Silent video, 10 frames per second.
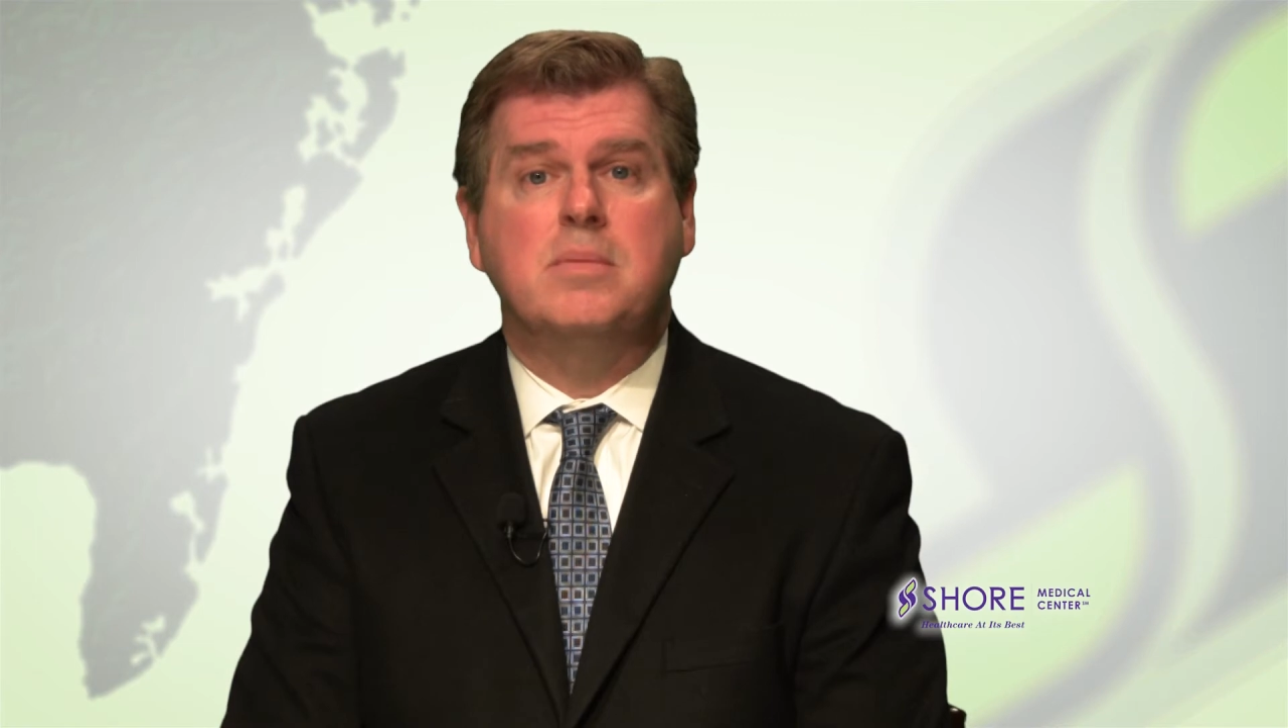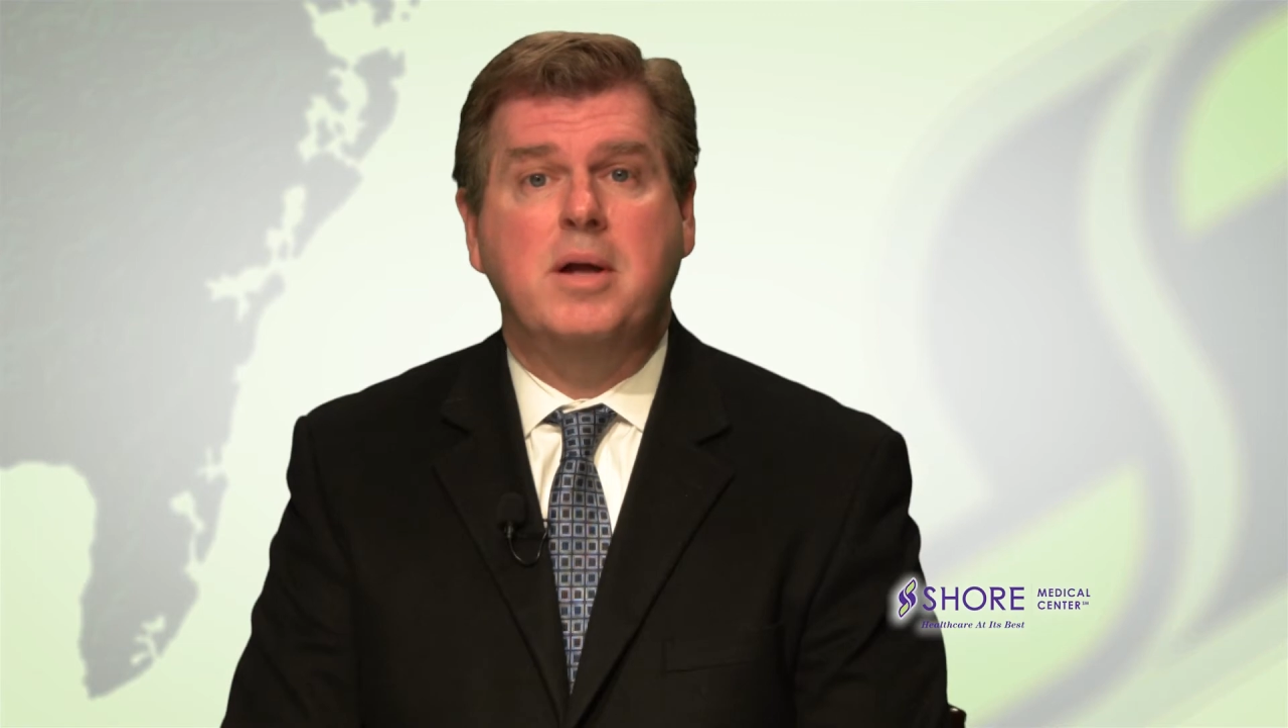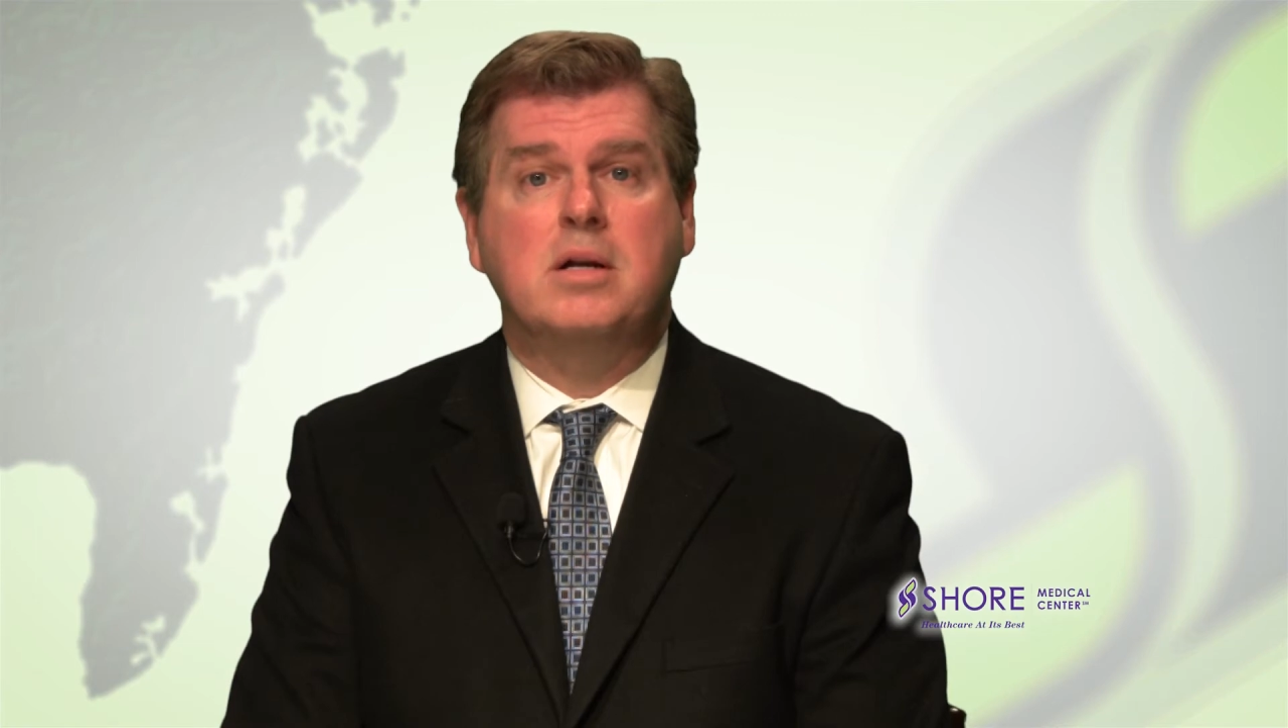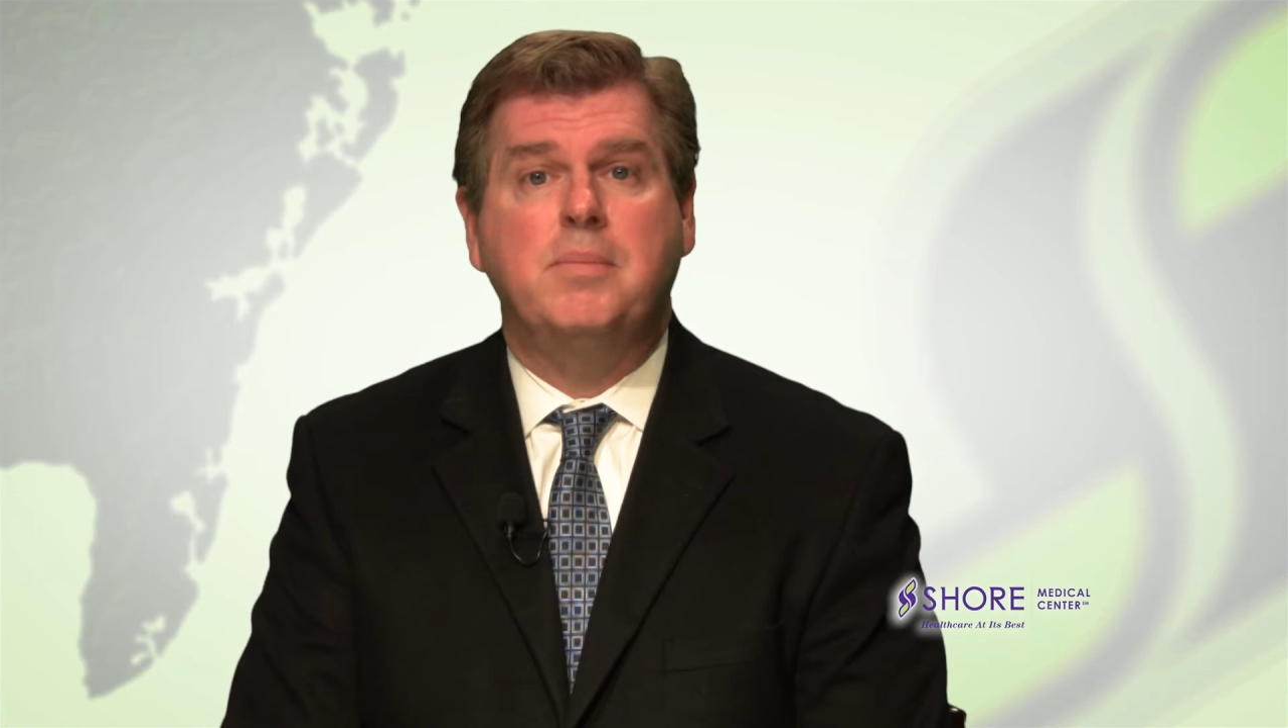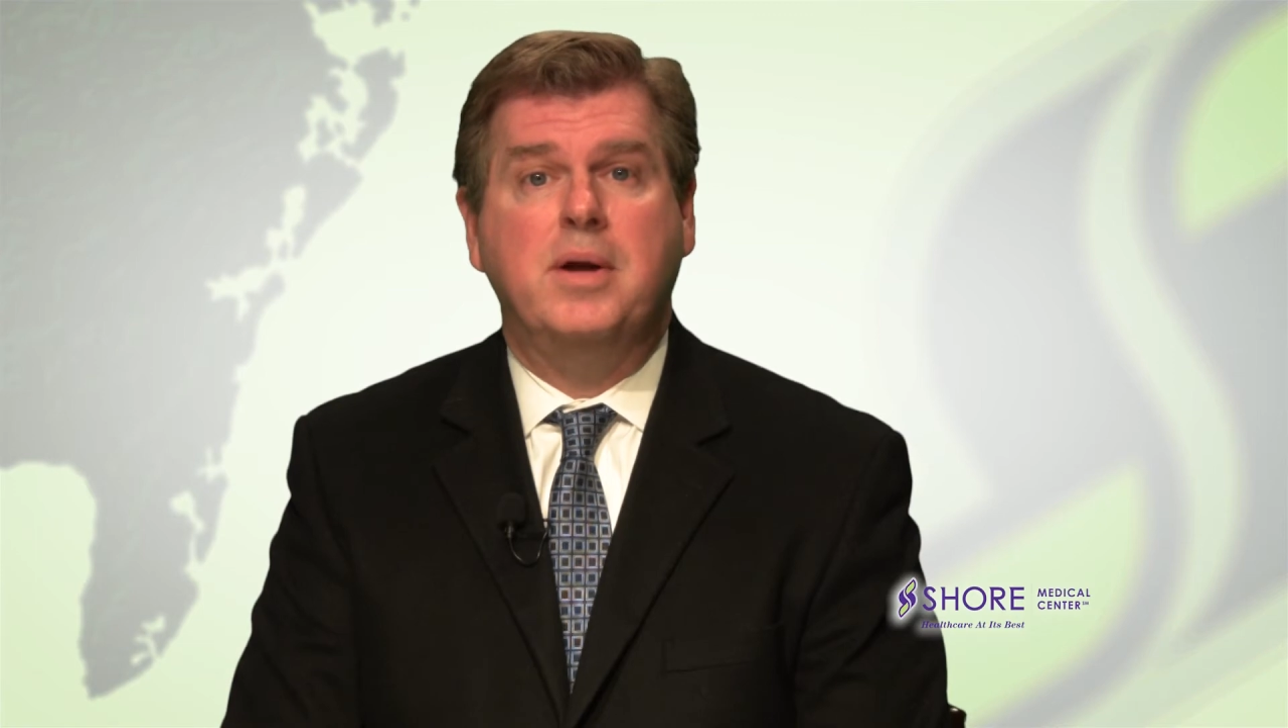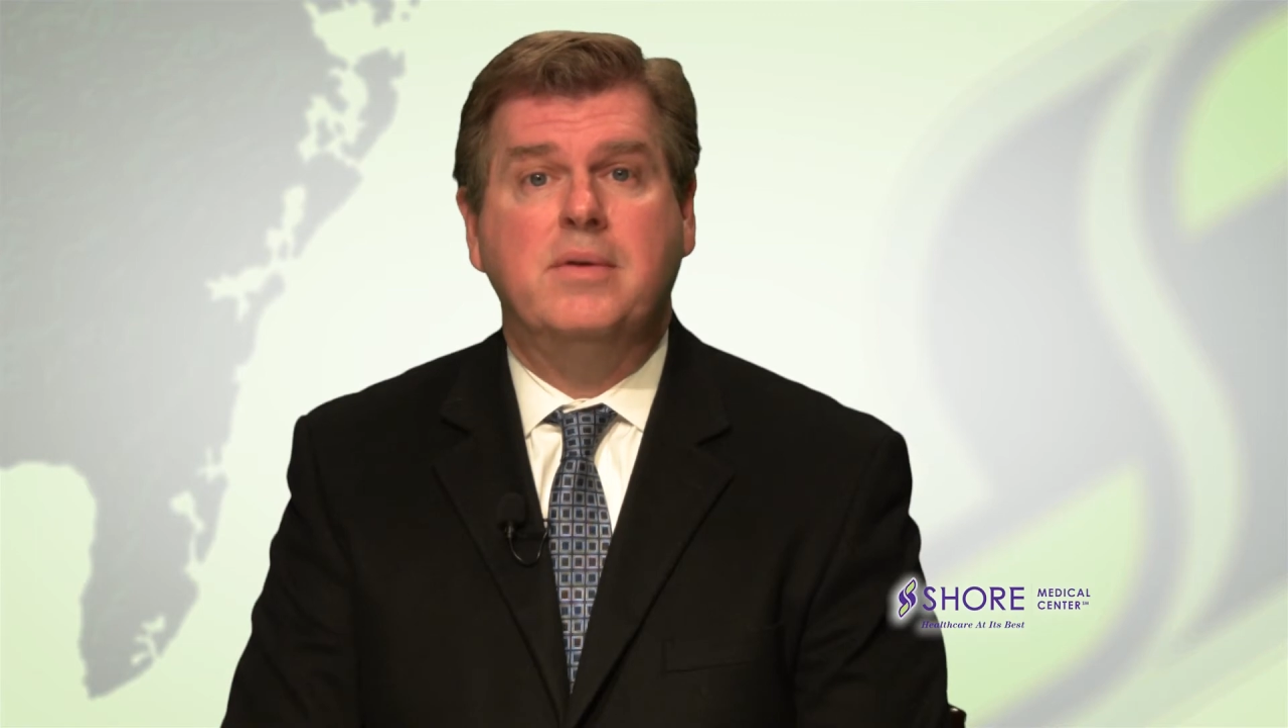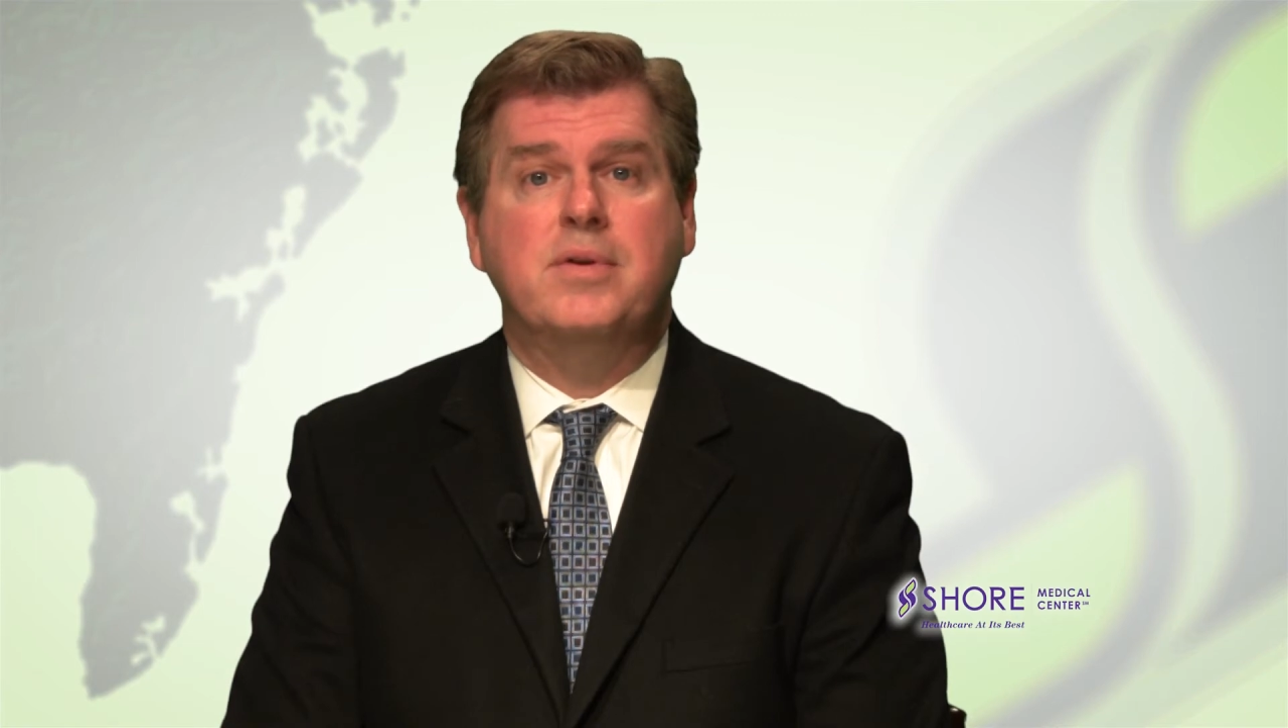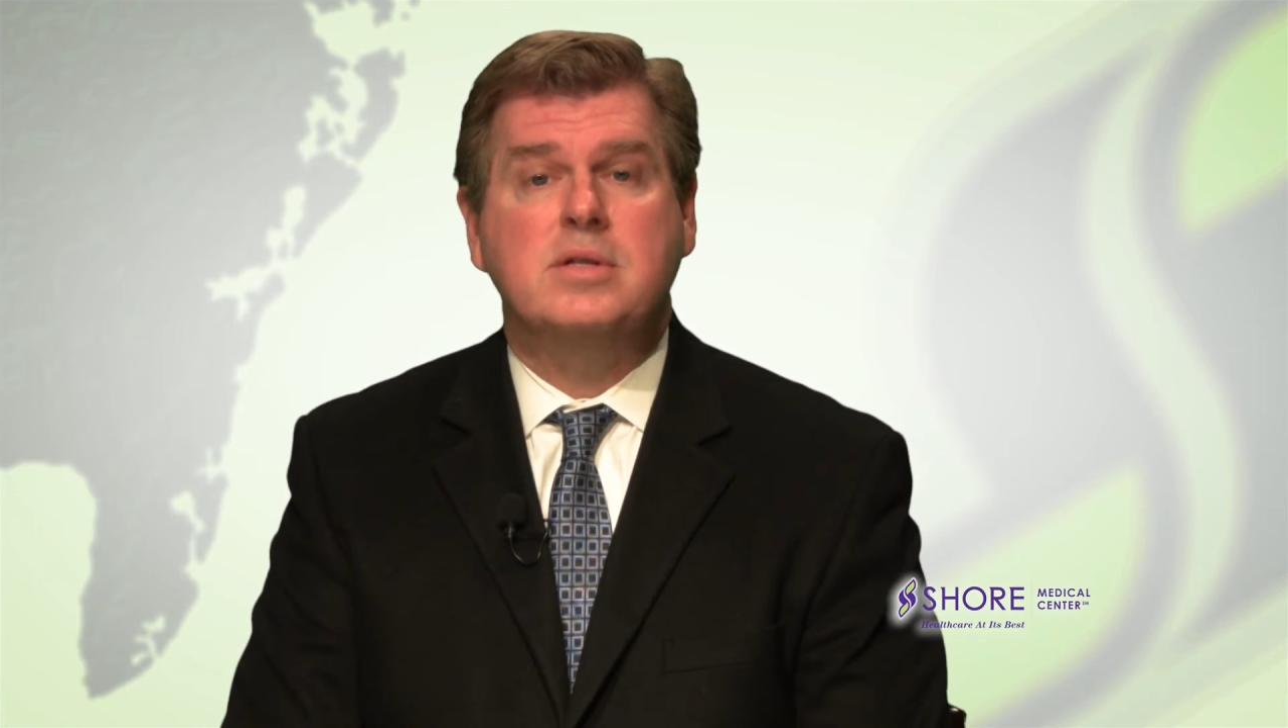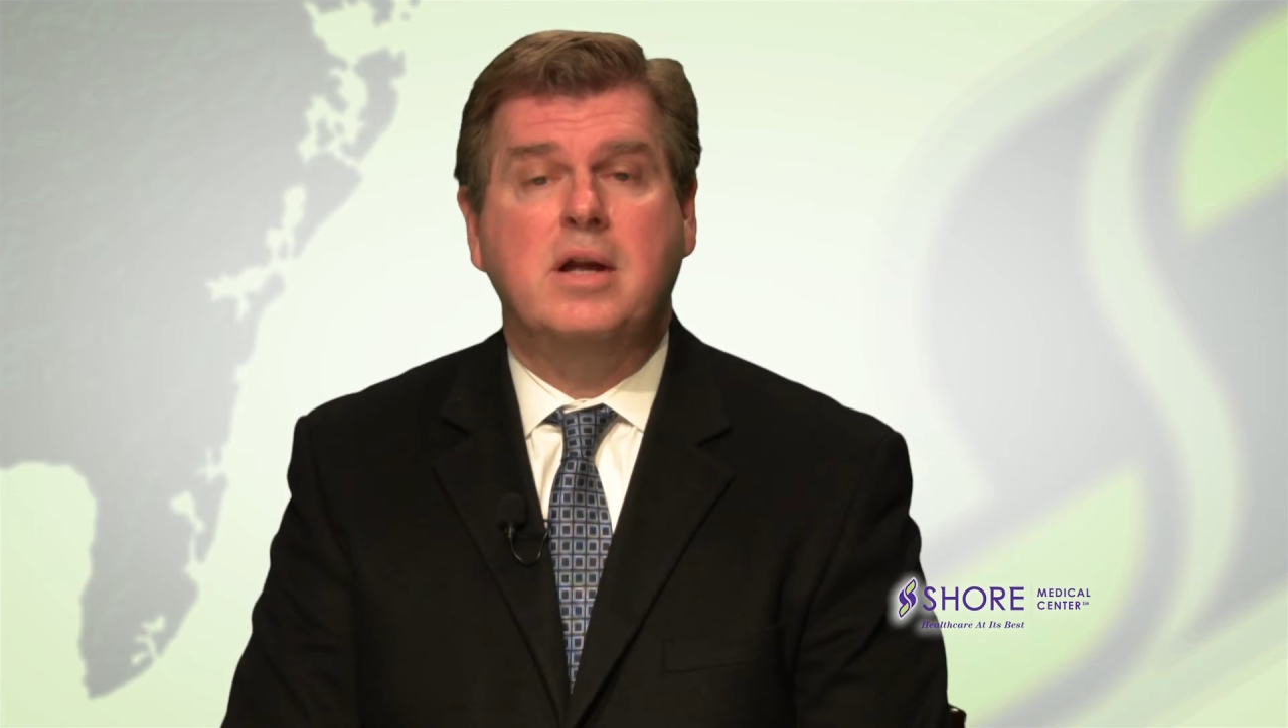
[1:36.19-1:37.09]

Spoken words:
to medical benefits,